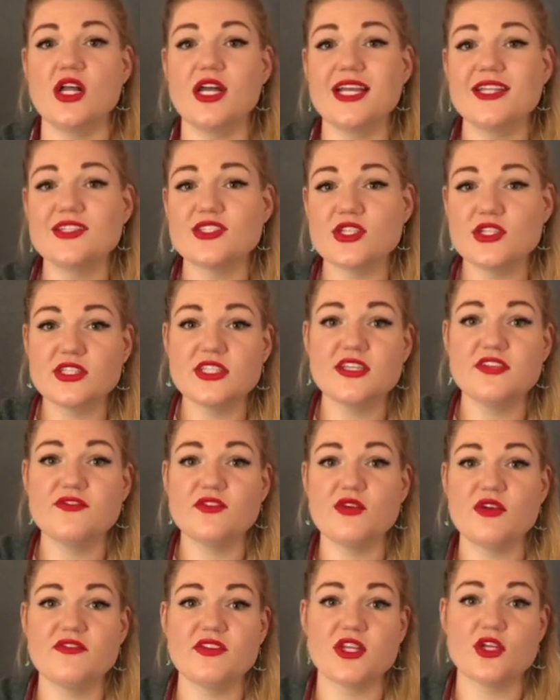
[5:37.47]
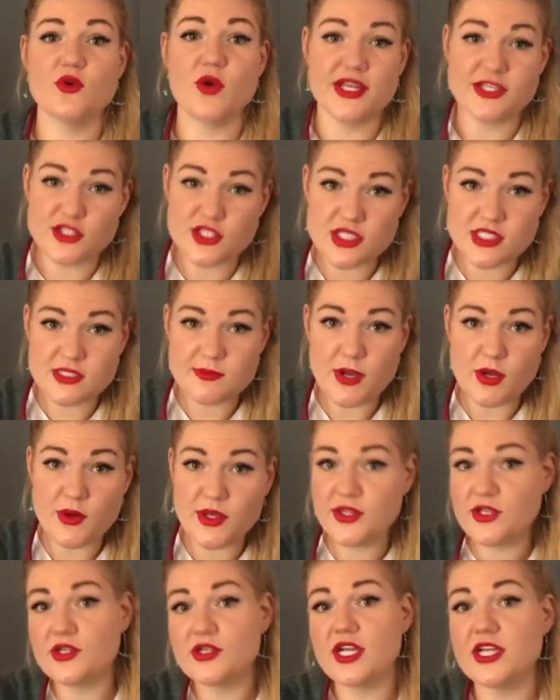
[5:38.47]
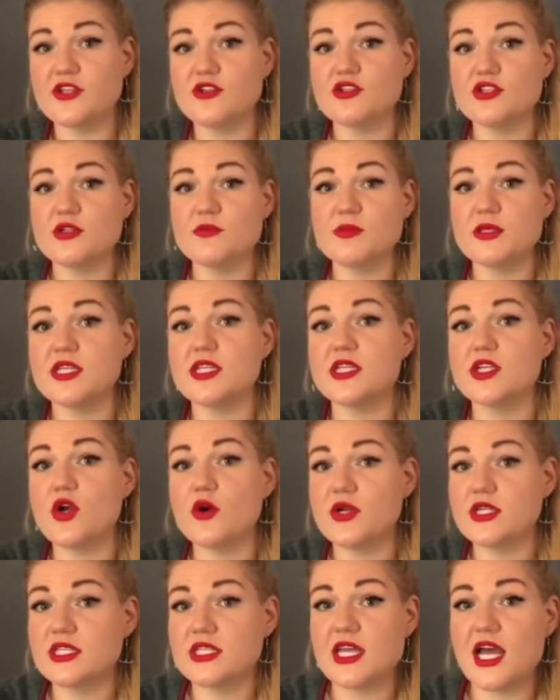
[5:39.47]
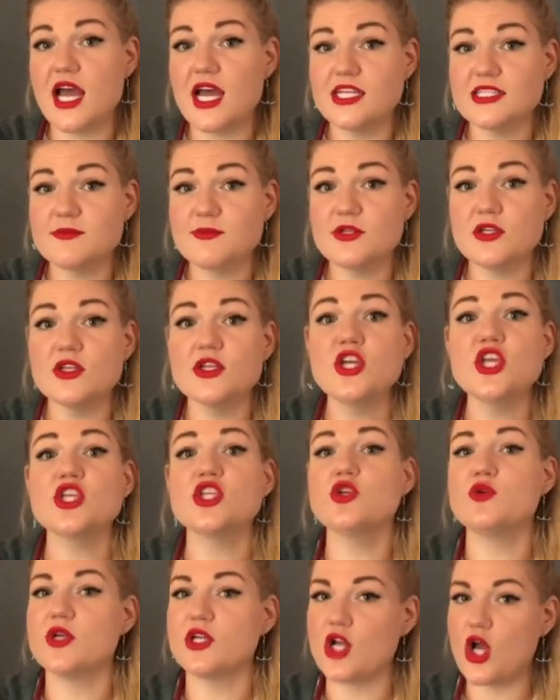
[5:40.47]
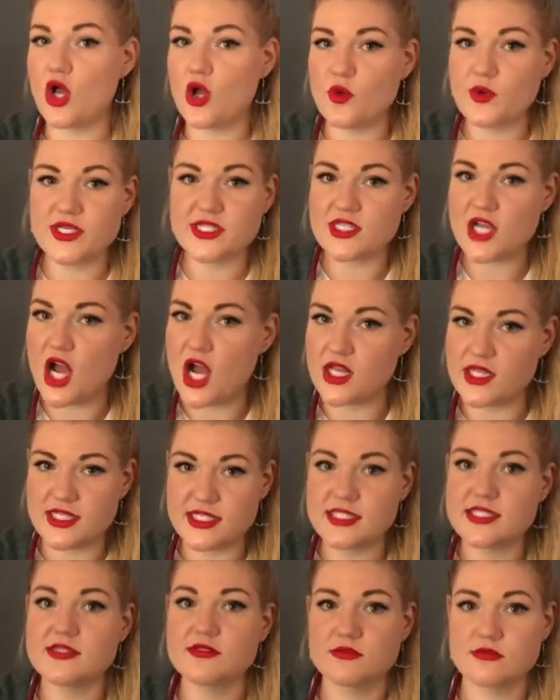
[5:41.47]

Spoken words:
And certainly if you have any questions about whether or not you should be going to the hospital, you can always call us.